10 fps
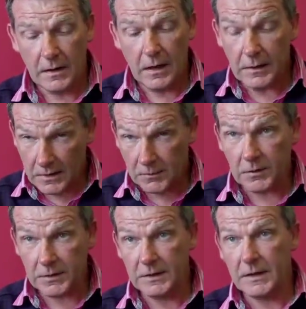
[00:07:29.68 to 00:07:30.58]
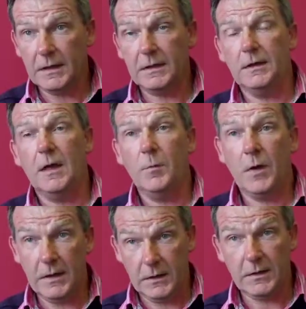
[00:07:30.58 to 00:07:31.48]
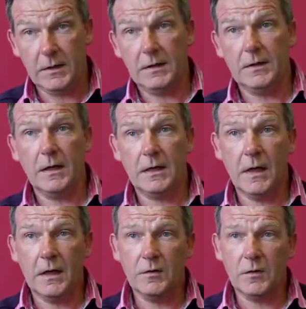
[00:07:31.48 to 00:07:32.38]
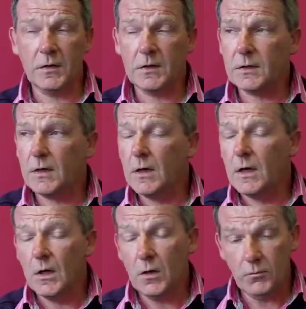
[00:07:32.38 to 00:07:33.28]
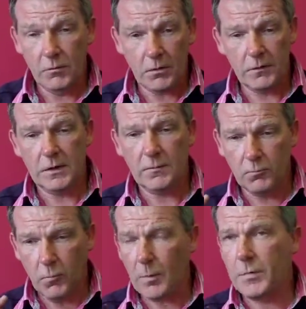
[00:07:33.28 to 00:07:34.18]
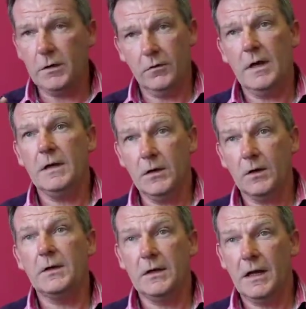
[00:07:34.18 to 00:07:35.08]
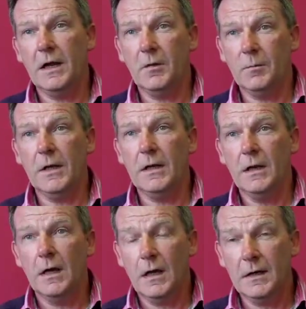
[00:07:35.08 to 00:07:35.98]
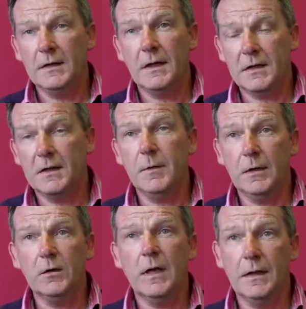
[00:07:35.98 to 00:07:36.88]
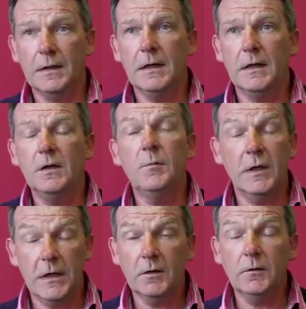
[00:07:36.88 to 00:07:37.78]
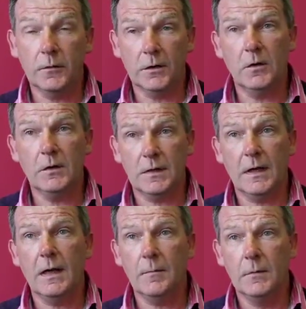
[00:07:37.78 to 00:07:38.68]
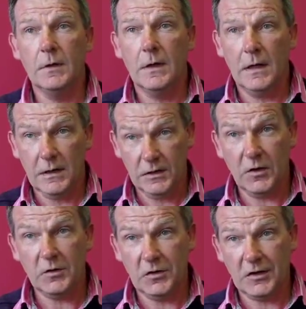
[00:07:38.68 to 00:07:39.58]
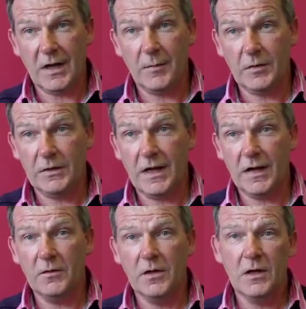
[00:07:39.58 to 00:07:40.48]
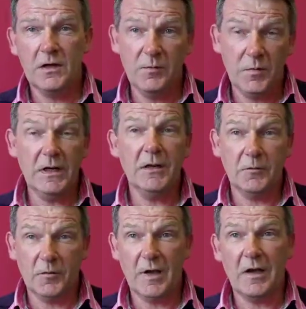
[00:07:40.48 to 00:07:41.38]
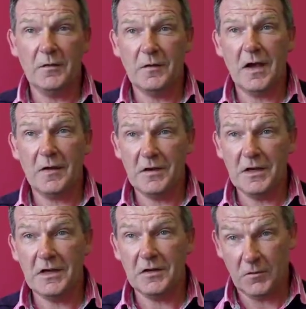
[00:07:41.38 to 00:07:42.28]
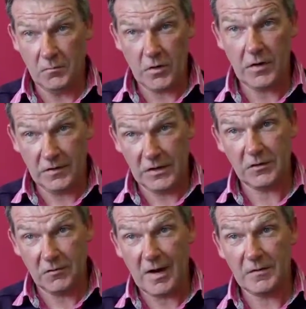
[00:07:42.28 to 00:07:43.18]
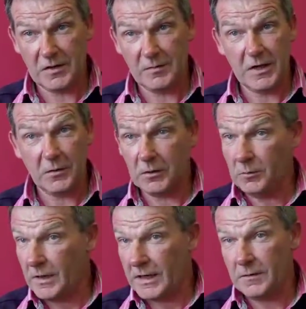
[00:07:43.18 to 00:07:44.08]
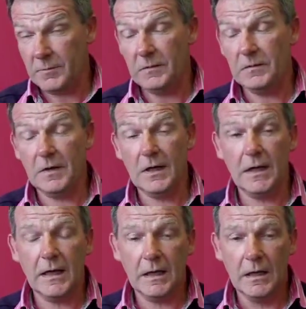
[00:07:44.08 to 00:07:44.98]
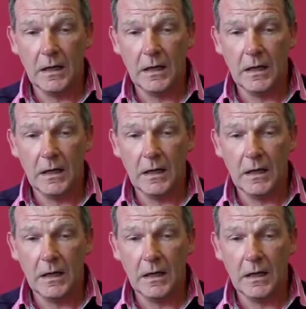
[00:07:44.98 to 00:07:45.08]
And that's what I did. I paid to see a psychiatrist who wrote this whopping great dossier on me. And he said to me, look, Andy, you've been ill for a long time. It's not just happened now. You've been ill for about 5 years from what you've described to me, all the way you've been feeling.